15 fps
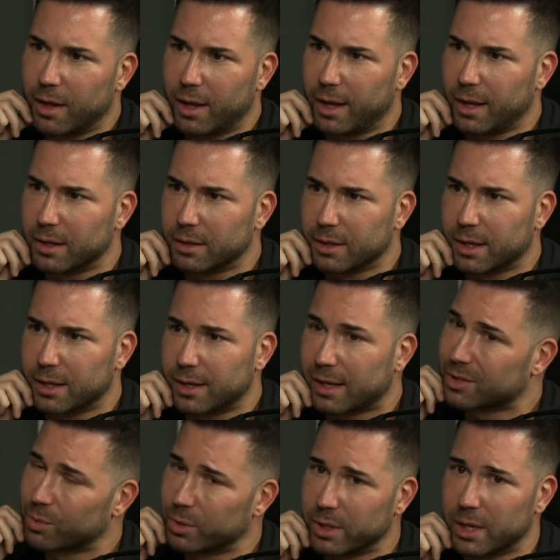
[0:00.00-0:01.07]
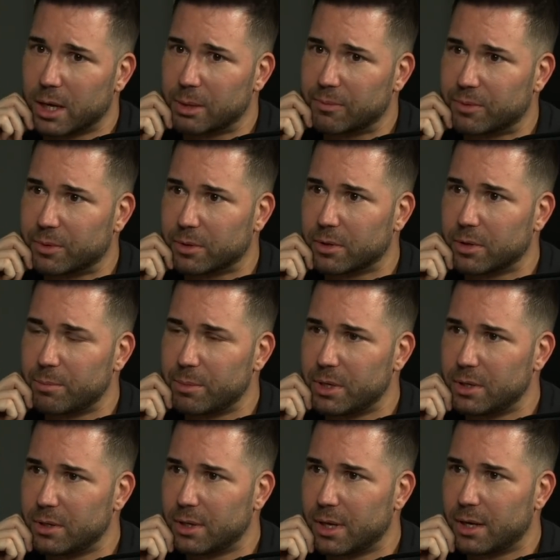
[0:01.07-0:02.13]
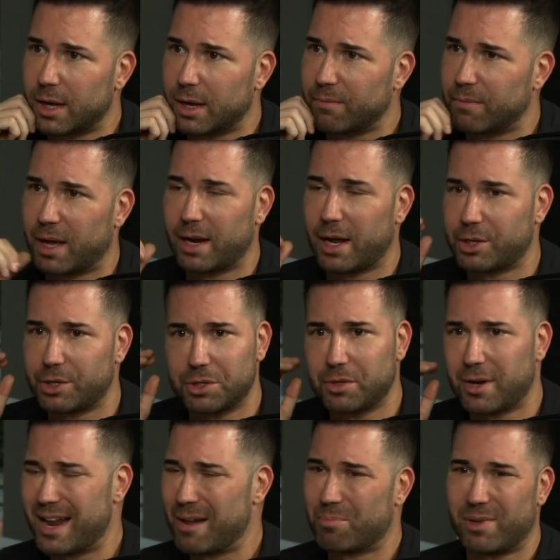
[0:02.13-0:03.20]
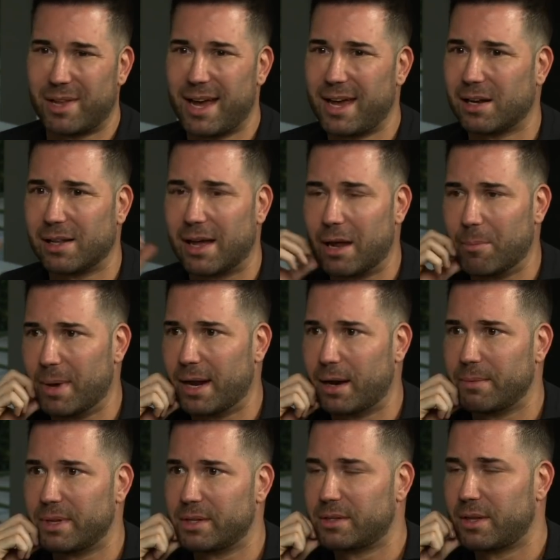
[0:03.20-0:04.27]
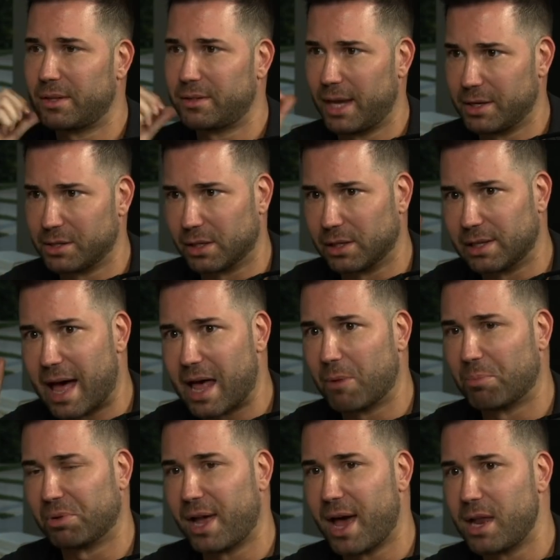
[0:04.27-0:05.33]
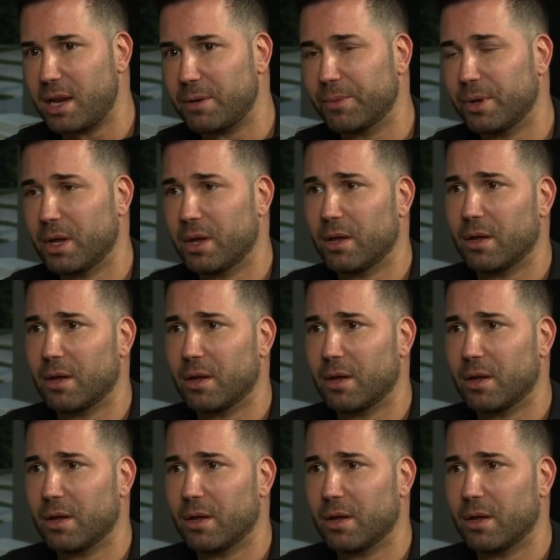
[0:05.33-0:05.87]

And that's really helpful. I mean, and I just try to plan a lot, man. I mean, it takes a lot of planning.